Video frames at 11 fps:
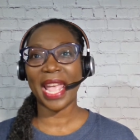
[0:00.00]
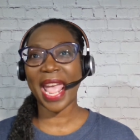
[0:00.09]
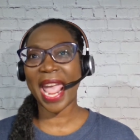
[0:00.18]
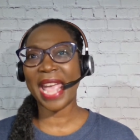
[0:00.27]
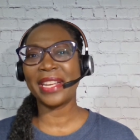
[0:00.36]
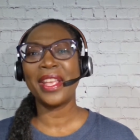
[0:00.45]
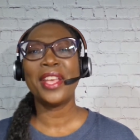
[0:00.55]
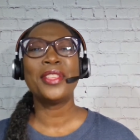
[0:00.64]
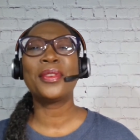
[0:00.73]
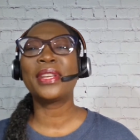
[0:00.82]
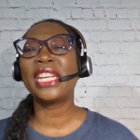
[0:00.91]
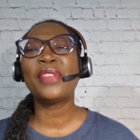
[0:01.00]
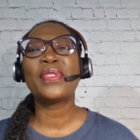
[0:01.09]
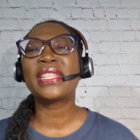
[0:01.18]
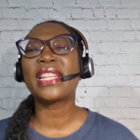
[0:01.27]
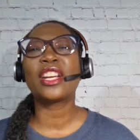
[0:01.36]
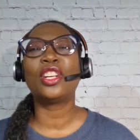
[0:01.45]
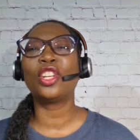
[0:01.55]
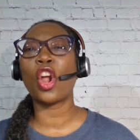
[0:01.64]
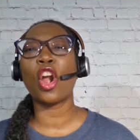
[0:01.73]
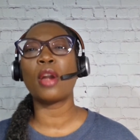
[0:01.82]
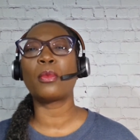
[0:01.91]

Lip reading: And you can even set an alarm